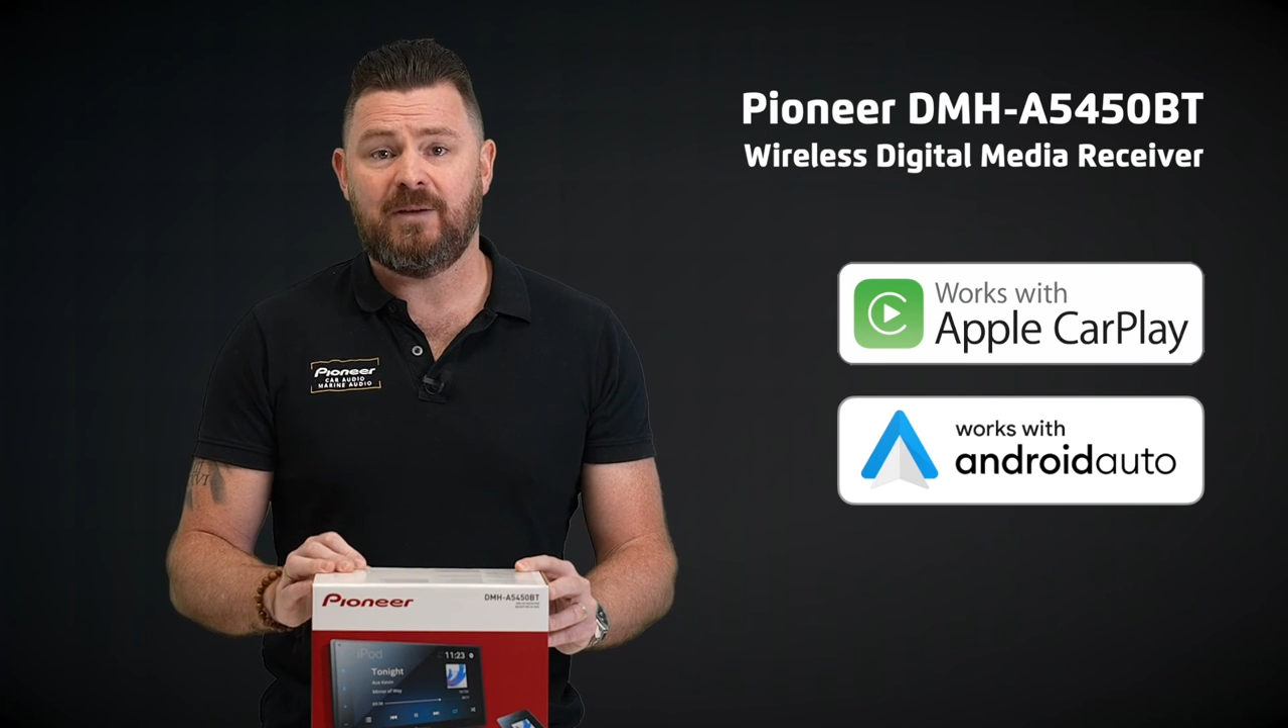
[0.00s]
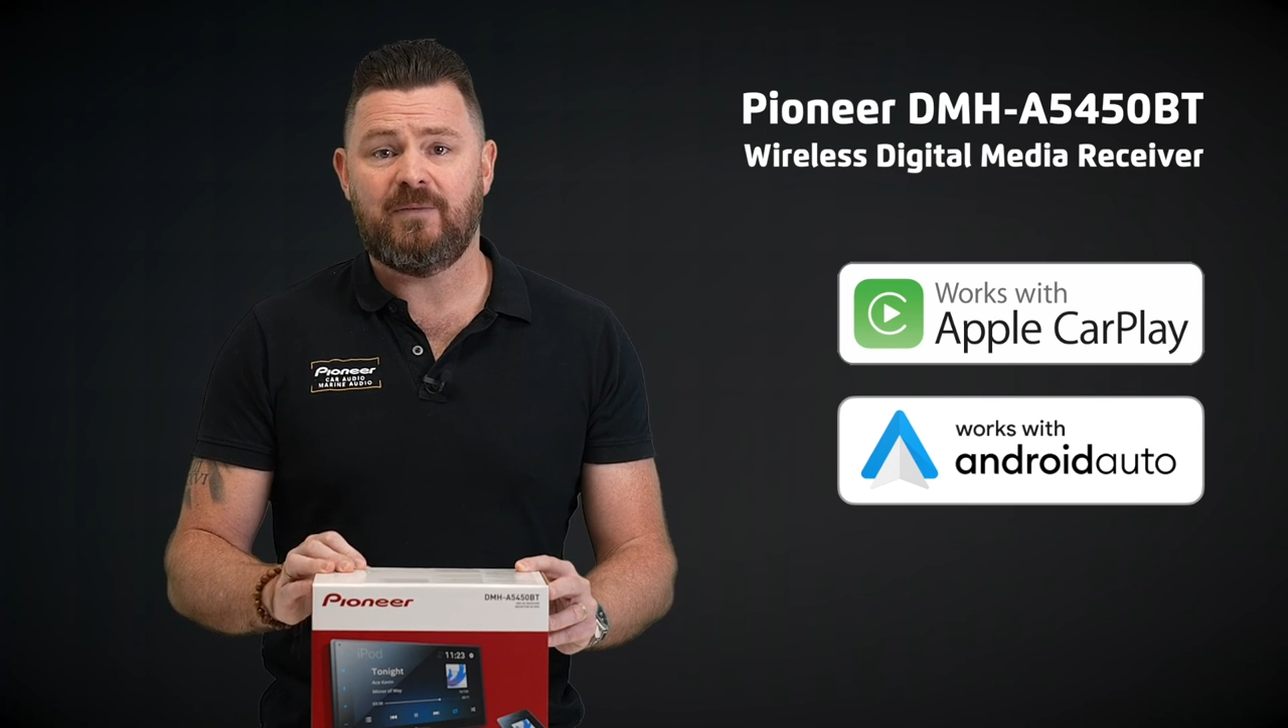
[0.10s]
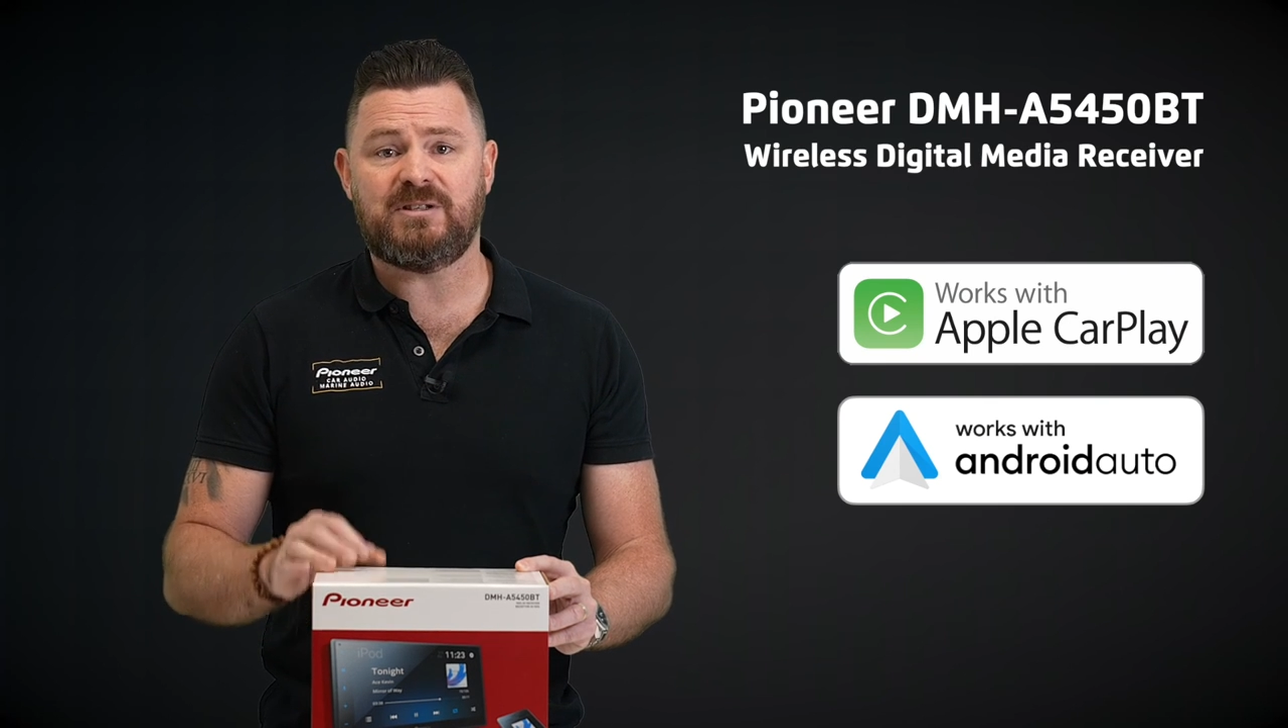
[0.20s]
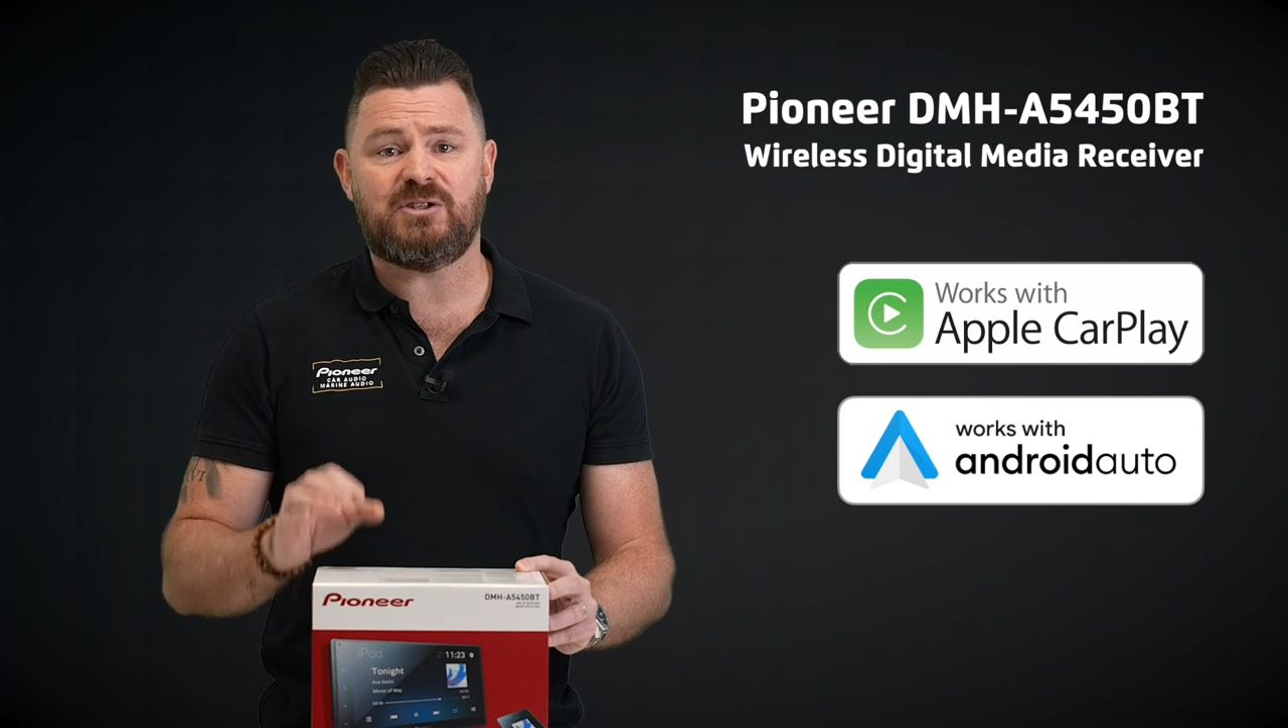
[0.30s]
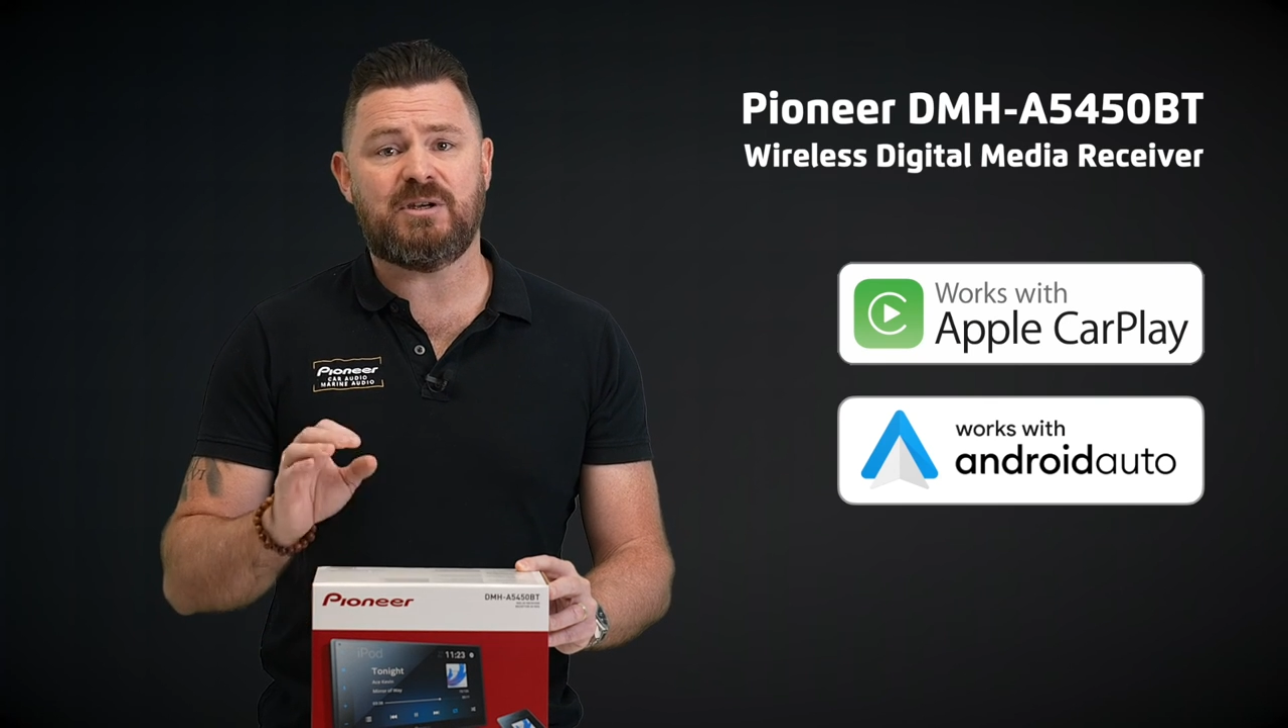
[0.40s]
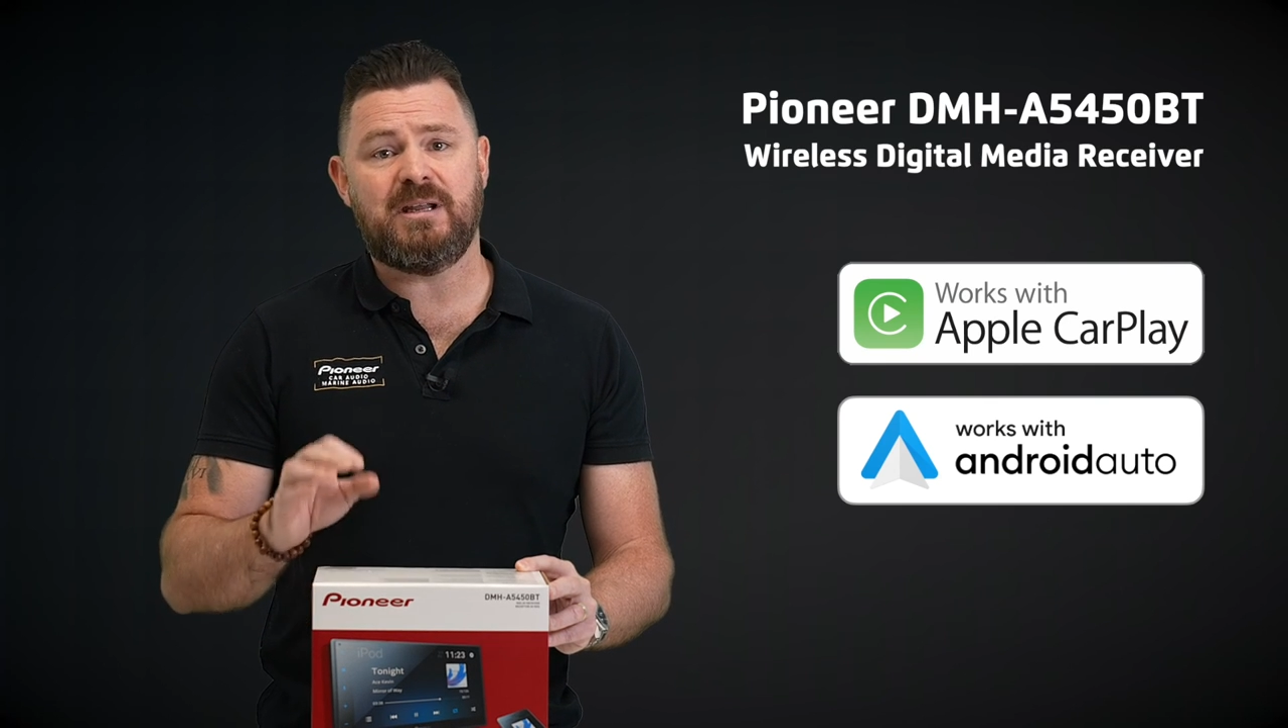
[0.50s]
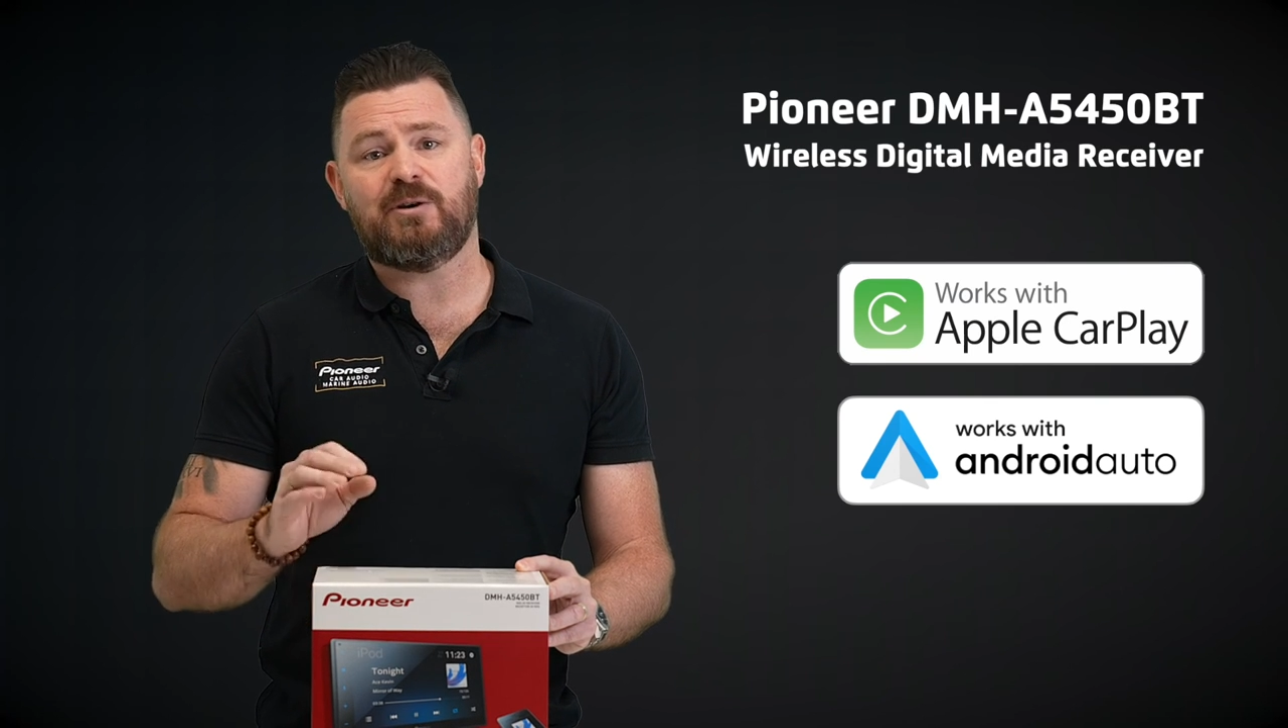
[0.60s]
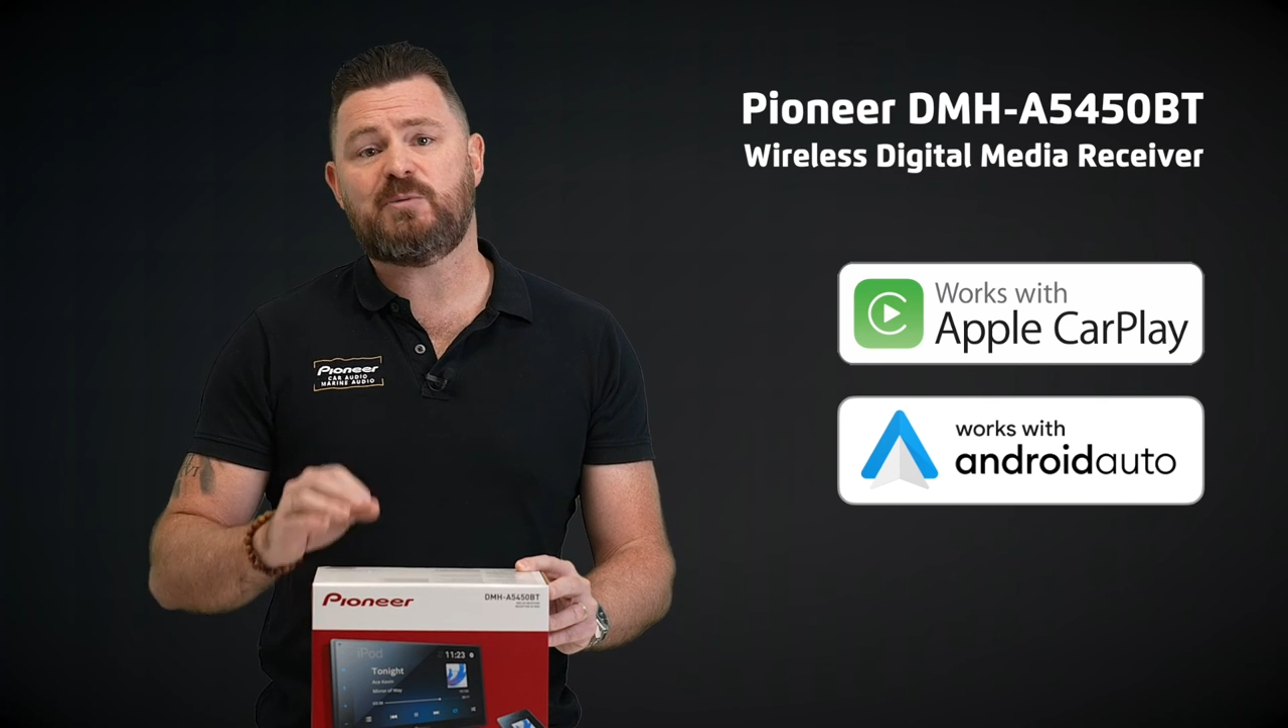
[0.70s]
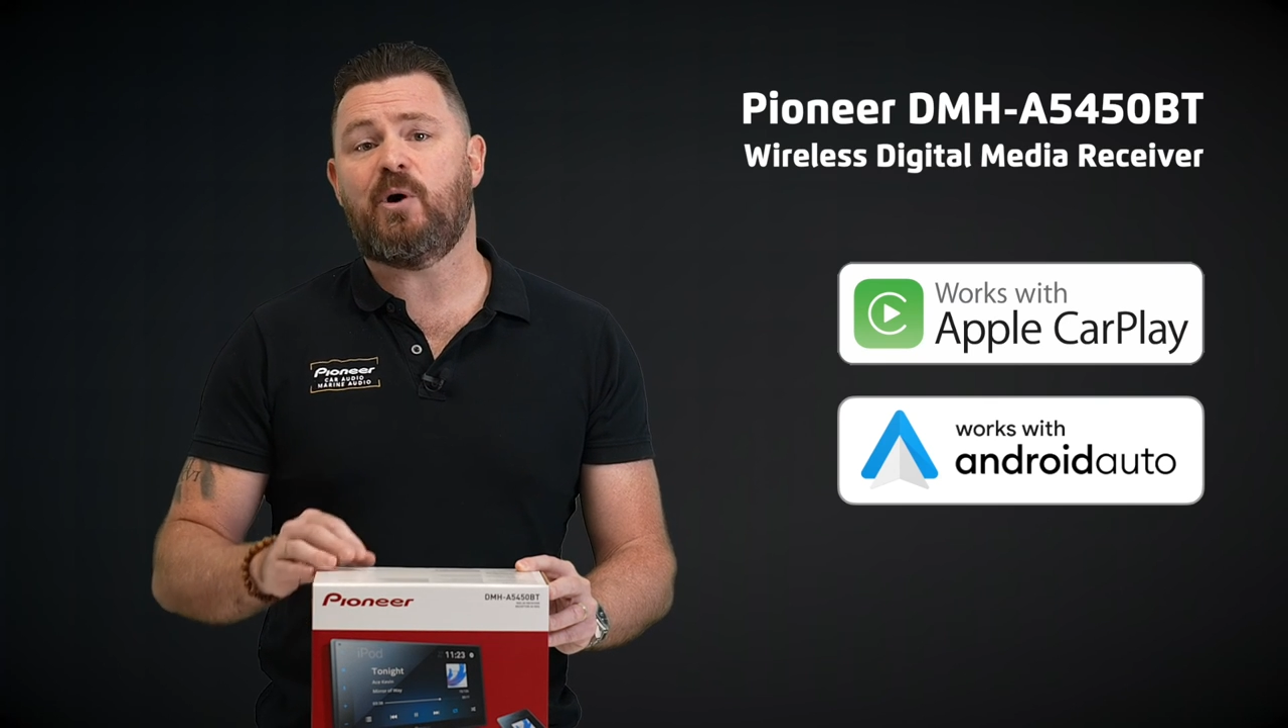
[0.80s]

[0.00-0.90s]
Visit your nearest